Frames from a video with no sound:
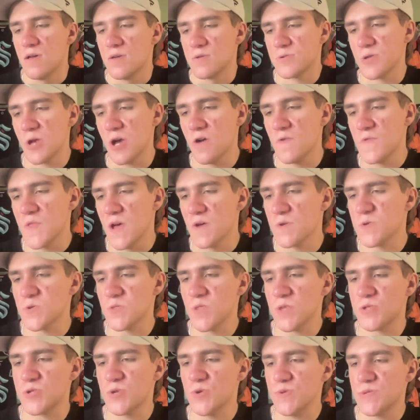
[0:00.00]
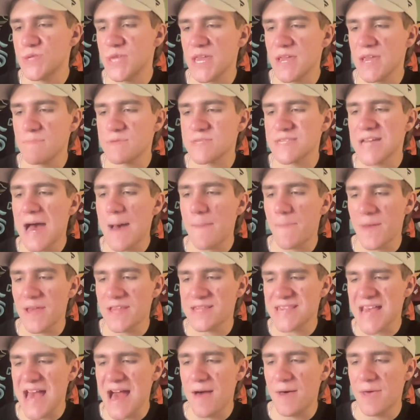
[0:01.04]
So those are the two teams'
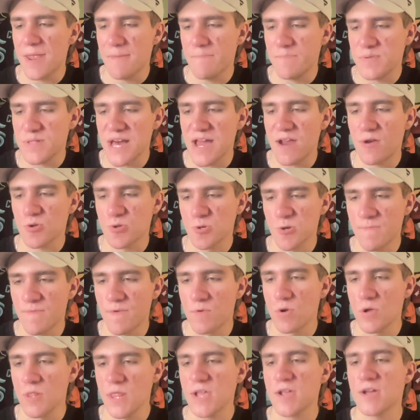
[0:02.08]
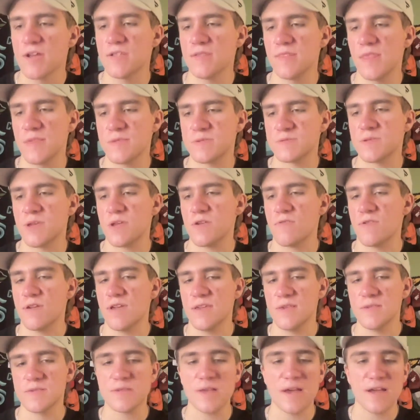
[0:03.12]
top-end talent and players who have been really good in this
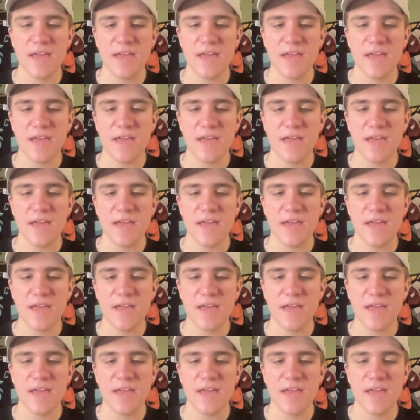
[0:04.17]
series.